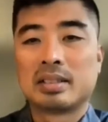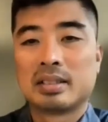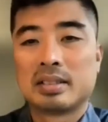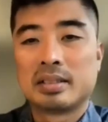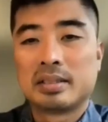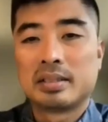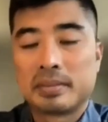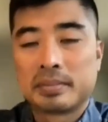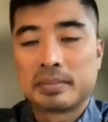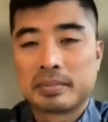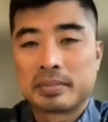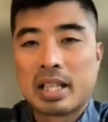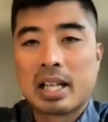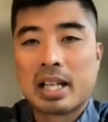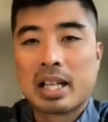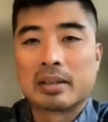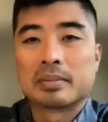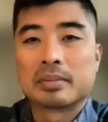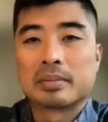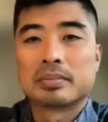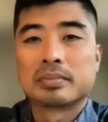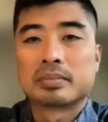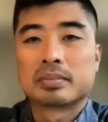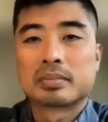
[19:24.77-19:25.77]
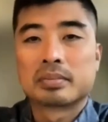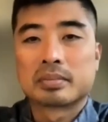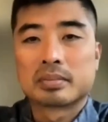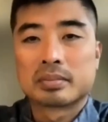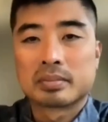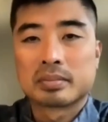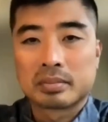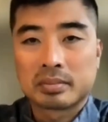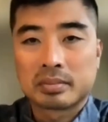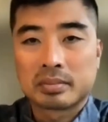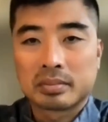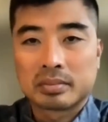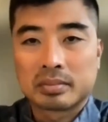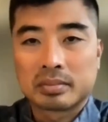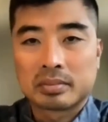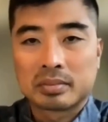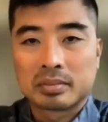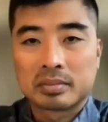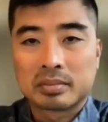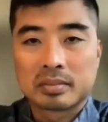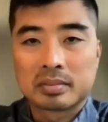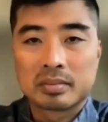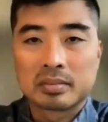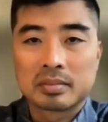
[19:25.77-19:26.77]
In terms of,
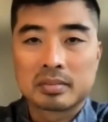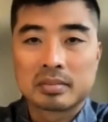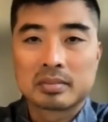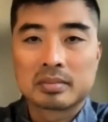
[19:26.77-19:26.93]
and that